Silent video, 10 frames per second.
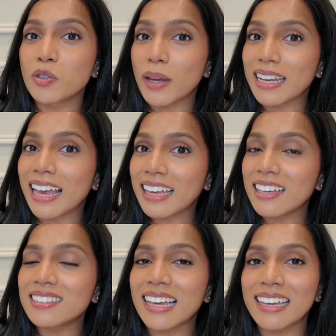suede
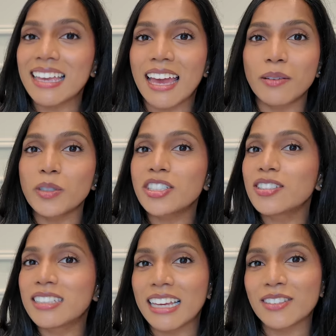leggings again, which
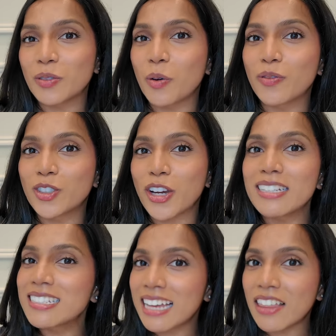is sort of
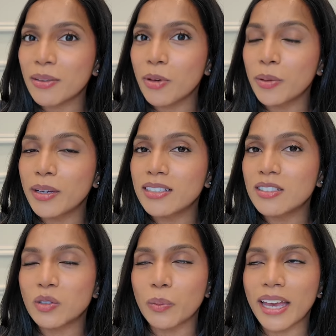trending at the moment,
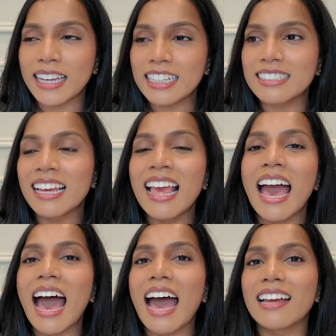suede,
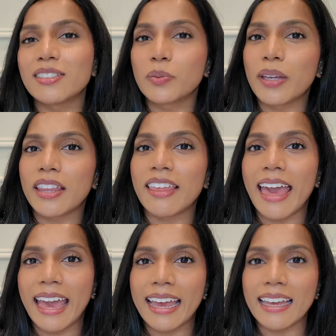and with
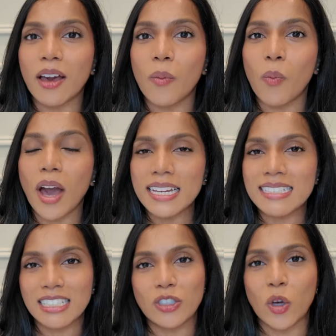a
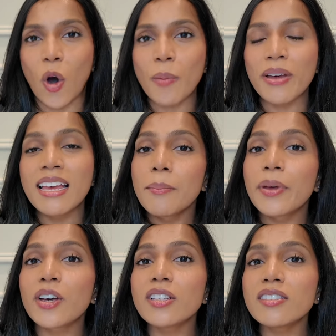white top.
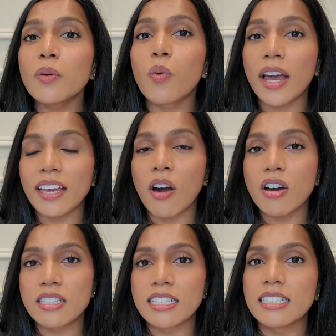Because the white
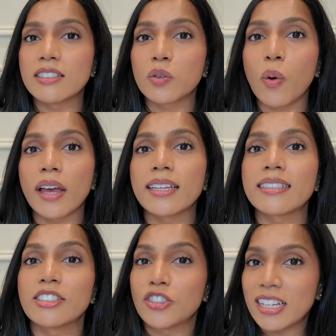cardigan is
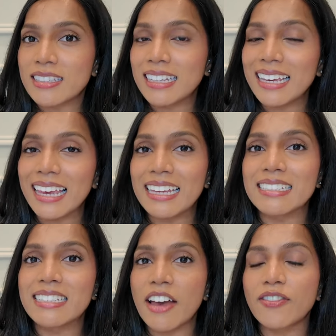quite dressy,
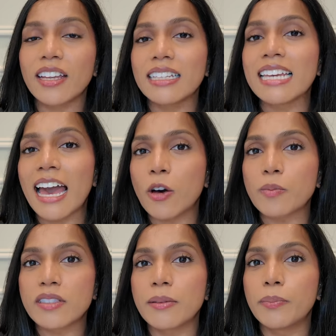it definitely
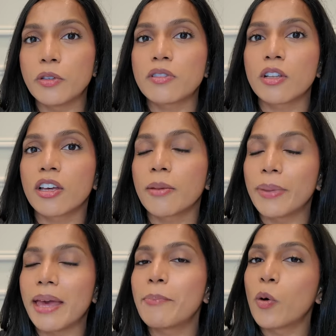helps the boots look a
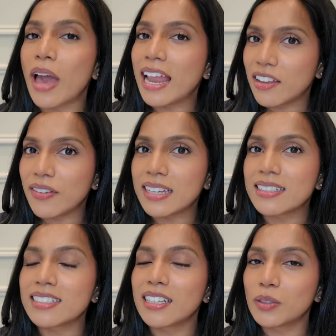bit more
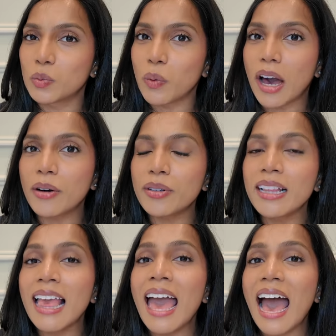elevated as well.
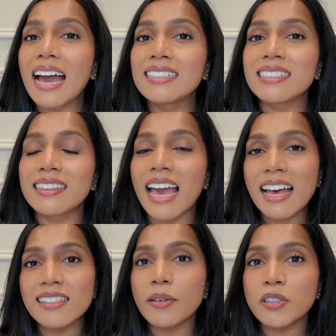And
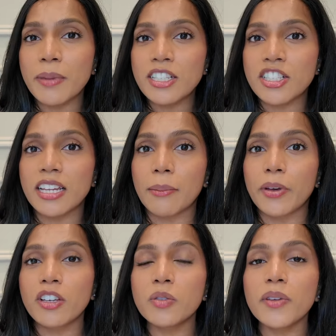as I was mentioning,
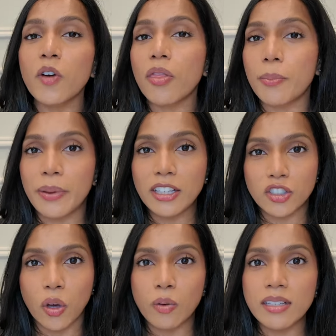because we've got the big
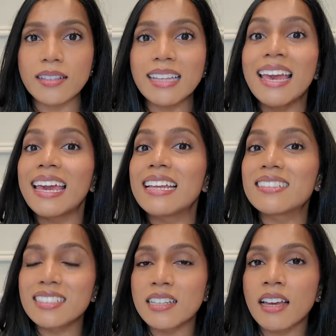shoulders,
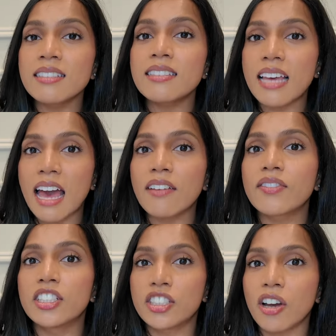it's nice to have
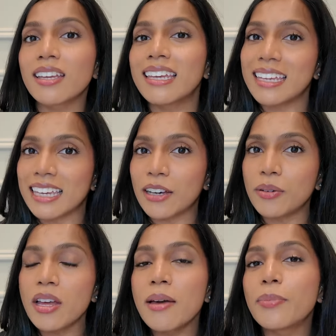the chunky
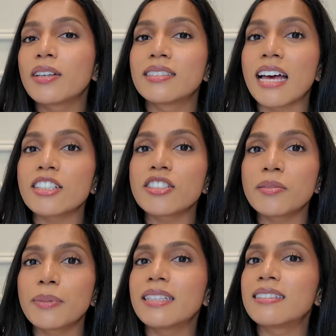heel, because that just
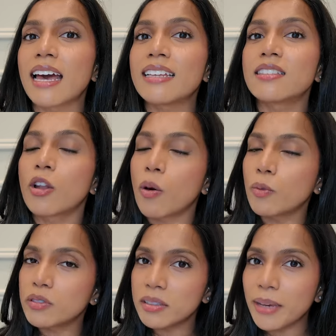means that it's a lot
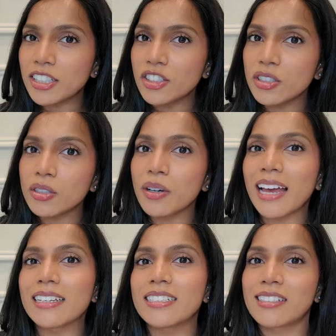more symmetrical
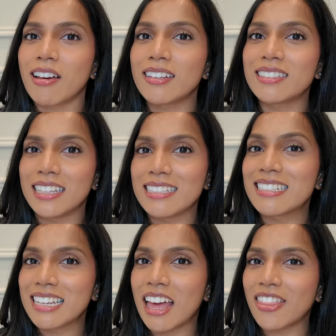and it ties in
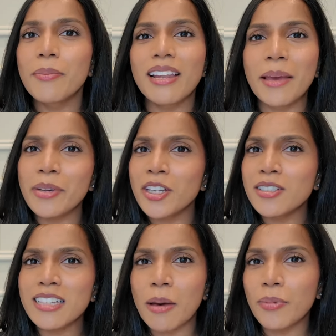together. But let me know
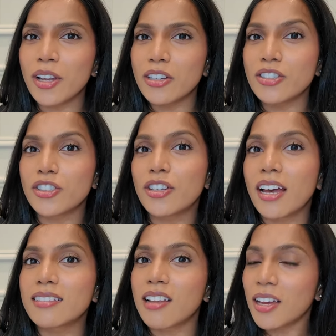down below, do you
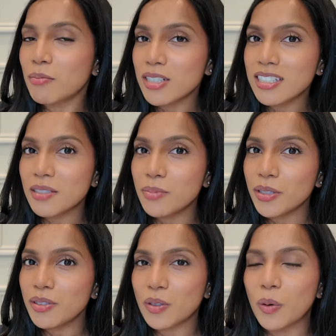guys like printed
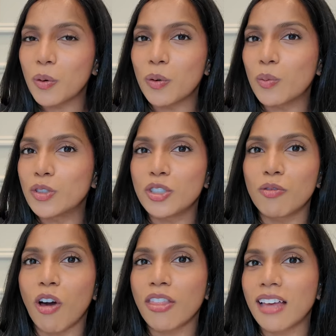boots, or would you
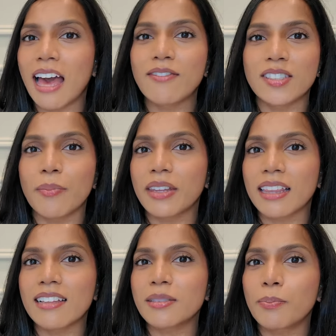rather have something
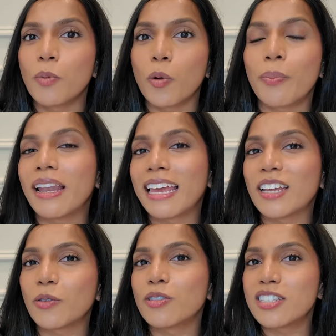that's more
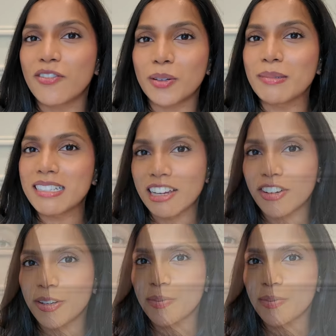plain or different material?